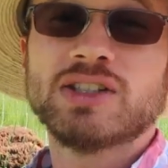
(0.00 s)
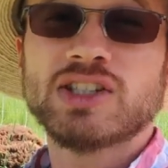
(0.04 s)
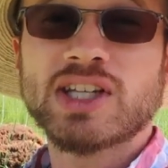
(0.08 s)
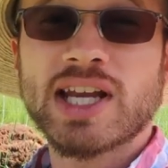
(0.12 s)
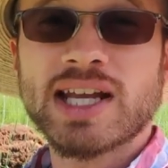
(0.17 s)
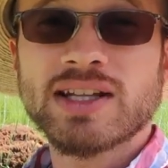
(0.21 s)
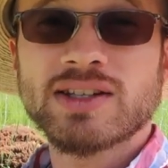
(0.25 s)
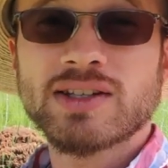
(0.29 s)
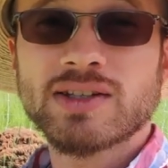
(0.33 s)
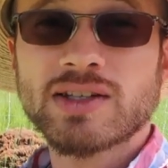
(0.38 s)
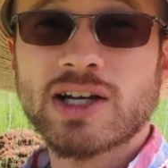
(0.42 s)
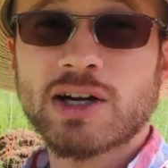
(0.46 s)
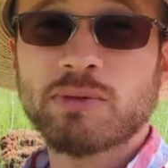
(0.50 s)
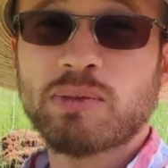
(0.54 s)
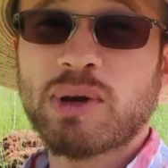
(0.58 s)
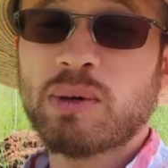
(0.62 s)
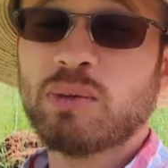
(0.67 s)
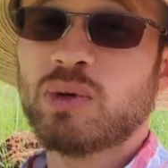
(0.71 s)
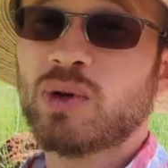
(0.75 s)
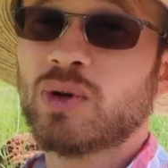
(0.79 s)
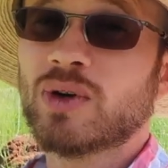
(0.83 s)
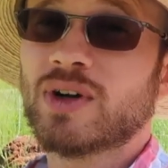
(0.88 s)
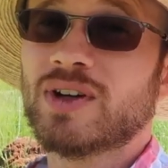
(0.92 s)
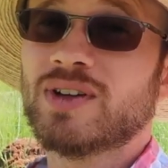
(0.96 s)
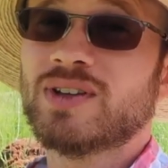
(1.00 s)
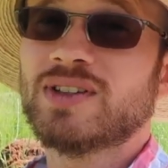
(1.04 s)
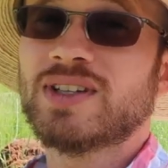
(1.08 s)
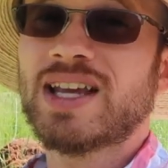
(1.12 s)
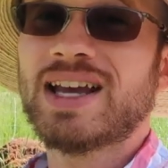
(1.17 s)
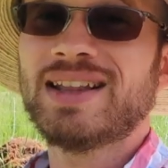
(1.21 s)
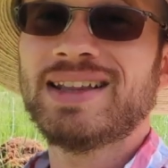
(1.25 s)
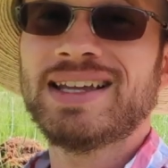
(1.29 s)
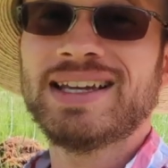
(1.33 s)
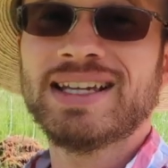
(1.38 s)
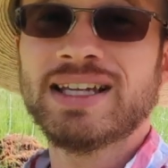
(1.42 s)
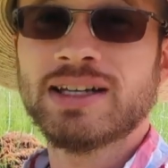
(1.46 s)
Chances are people who are
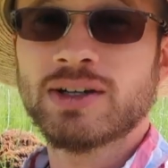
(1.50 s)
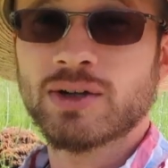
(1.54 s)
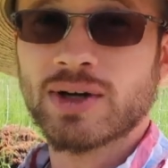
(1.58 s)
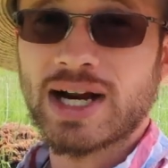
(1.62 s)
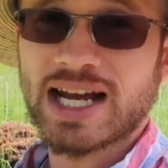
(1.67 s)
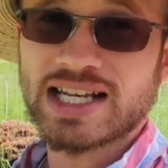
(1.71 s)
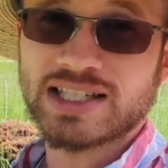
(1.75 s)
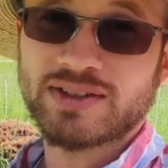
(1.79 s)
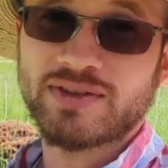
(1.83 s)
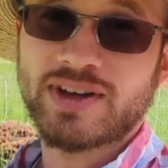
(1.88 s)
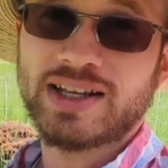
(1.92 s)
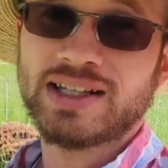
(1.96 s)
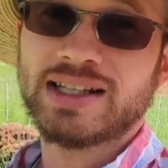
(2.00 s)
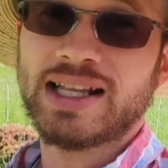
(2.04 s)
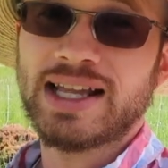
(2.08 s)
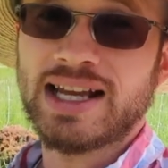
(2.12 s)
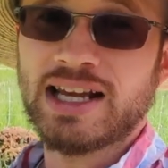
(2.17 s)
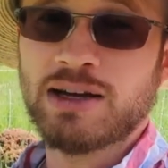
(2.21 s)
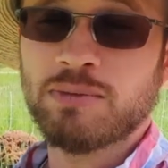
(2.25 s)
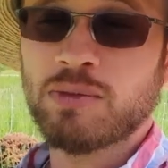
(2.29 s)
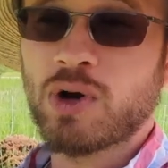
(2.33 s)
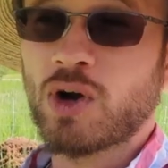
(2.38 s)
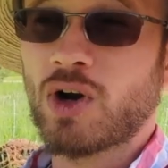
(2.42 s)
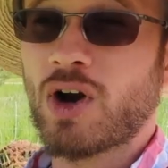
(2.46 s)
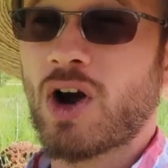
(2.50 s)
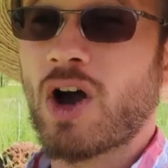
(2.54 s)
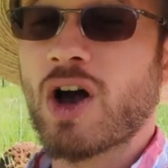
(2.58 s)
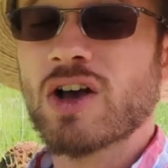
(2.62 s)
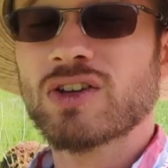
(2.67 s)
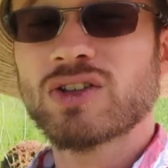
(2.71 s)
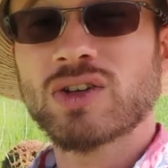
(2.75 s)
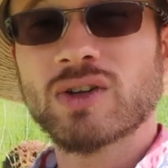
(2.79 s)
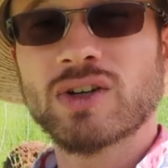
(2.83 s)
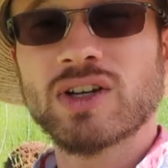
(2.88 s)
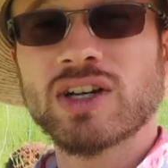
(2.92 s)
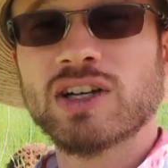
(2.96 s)
selling grass-fed lamb are
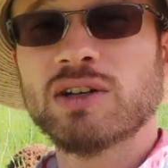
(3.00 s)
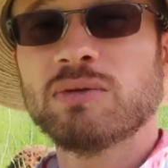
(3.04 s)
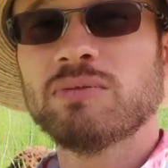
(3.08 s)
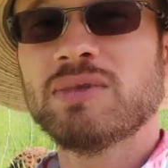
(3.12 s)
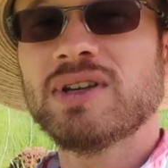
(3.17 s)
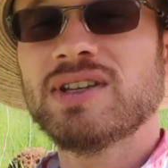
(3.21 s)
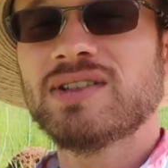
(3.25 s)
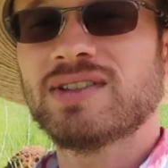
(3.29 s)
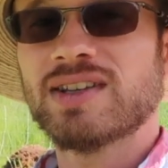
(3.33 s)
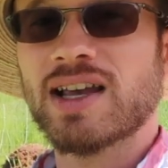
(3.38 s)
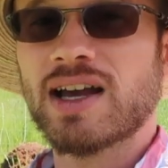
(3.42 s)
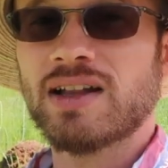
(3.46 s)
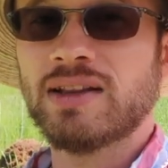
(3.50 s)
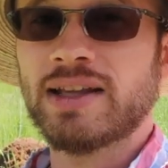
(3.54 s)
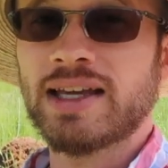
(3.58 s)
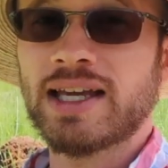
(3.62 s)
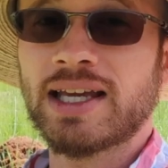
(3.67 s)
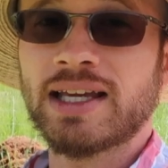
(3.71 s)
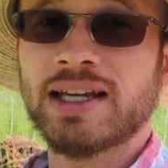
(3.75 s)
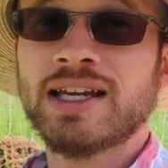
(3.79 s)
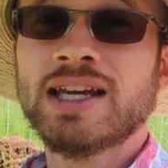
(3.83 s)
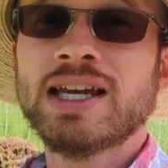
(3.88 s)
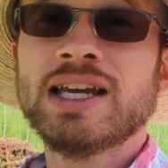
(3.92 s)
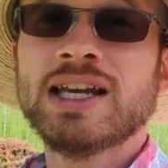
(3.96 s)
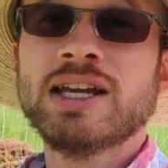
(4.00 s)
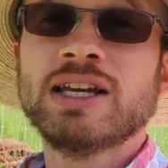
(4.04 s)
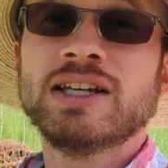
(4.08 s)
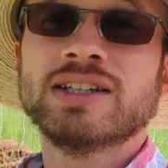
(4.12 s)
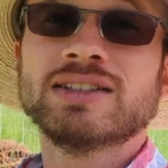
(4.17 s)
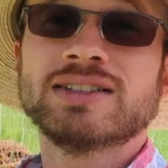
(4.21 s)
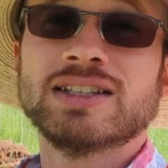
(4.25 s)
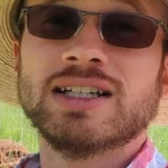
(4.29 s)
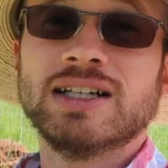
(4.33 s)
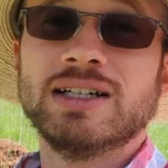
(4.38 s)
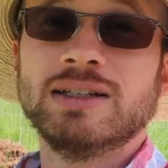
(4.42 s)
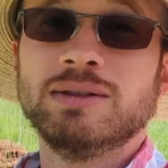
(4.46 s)
also going to be selling
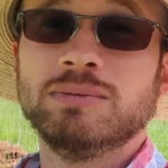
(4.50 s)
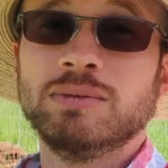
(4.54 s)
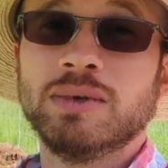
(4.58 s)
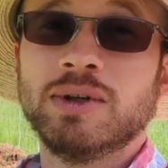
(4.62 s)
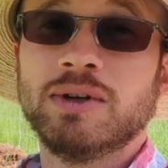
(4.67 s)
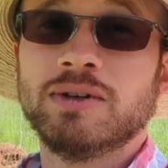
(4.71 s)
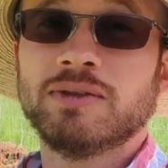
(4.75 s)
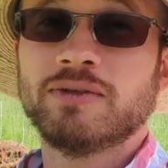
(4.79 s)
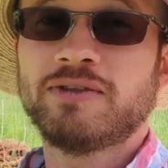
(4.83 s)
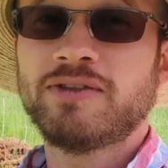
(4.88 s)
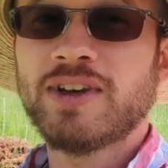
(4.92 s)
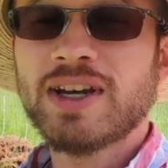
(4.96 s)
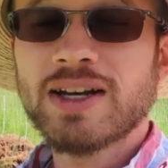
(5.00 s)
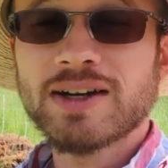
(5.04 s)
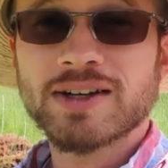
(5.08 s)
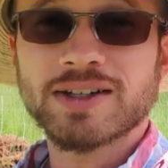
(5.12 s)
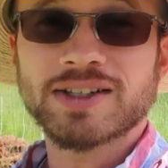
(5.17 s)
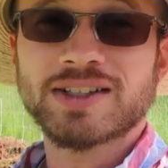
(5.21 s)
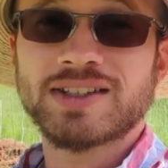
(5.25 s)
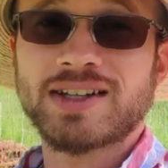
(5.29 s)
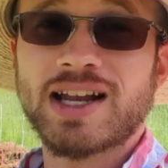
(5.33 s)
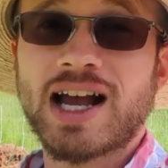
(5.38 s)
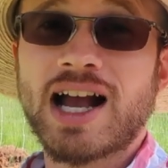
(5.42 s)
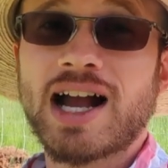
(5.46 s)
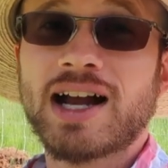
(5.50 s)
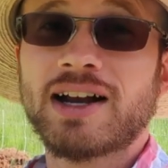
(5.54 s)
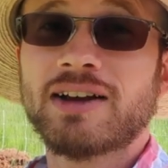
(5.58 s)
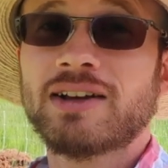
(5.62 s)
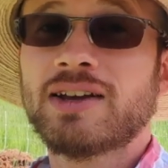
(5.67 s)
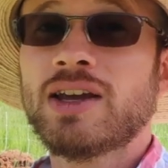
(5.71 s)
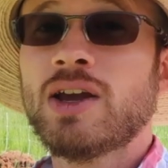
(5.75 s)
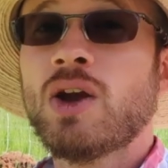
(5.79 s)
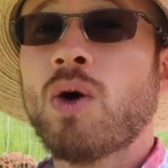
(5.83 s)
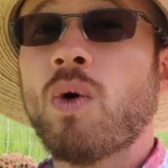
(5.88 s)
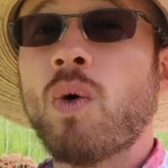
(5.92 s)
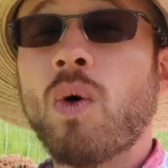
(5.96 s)
some feeder stock
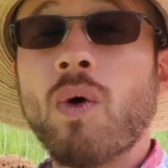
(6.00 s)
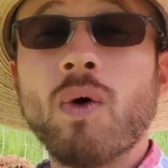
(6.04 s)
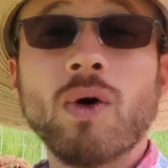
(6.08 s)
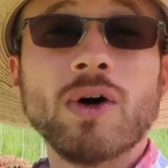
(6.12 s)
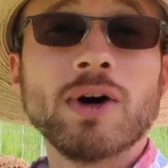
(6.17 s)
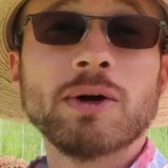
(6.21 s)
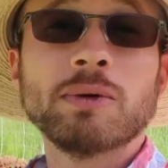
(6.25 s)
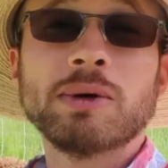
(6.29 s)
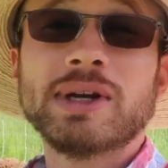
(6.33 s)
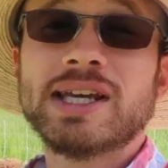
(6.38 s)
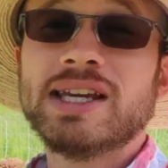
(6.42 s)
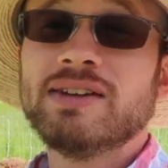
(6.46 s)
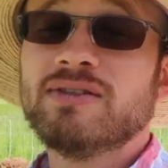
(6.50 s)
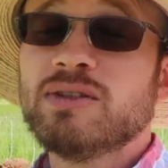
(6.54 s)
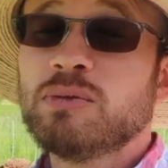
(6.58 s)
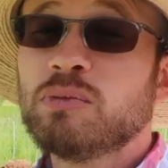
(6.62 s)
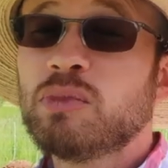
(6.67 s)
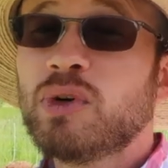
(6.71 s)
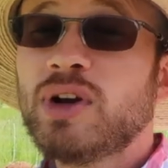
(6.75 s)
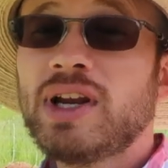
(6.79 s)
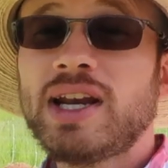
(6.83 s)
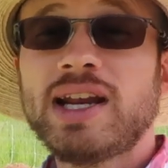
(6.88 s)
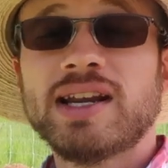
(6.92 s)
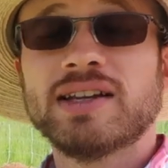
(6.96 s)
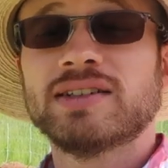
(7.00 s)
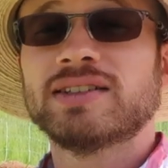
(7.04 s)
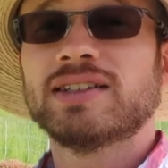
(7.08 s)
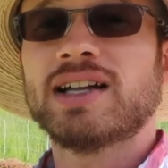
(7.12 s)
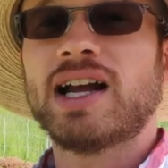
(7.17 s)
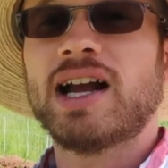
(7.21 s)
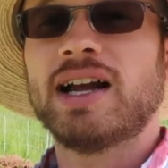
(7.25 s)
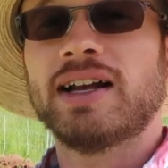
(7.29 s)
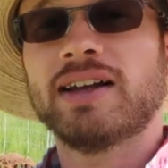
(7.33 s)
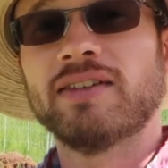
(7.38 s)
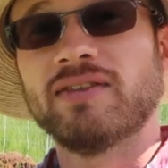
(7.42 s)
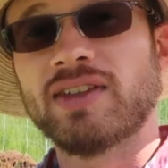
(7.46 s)
or even breeding
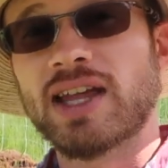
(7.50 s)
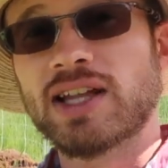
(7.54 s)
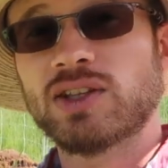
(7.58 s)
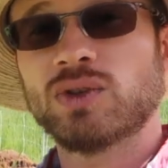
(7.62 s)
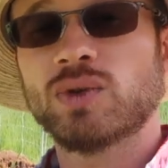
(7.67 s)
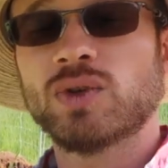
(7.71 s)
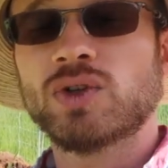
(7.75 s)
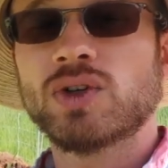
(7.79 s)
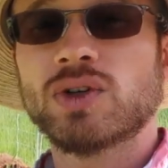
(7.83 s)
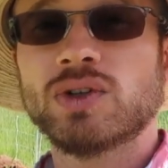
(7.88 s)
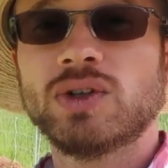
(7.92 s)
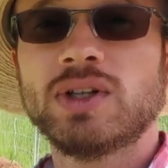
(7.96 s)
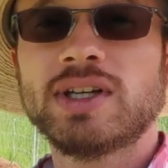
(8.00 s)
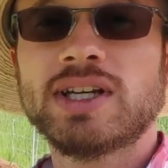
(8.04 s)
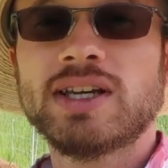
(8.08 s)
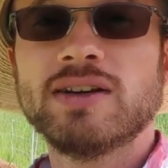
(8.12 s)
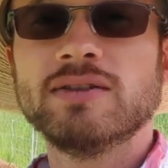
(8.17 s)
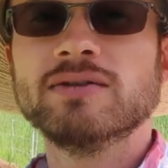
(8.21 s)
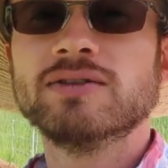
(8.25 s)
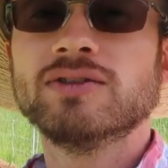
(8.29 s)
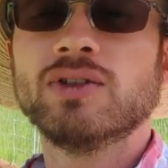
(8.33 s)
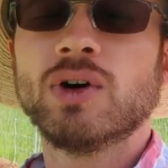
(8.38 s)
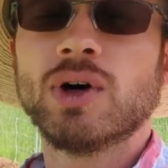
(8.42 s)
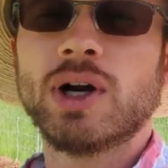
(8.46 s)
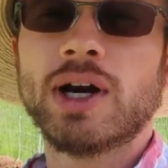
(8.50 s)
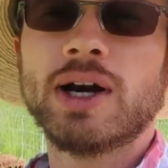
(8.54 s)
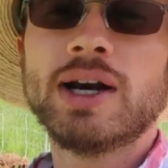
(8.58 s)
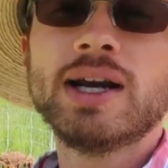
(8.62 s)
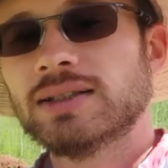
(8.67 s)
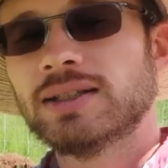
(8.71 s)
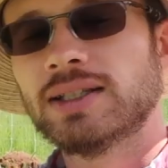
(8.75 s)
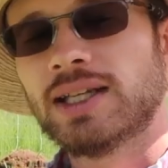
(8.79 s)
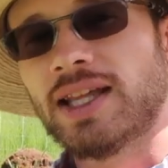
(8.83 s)
stock if that's what you're looking for.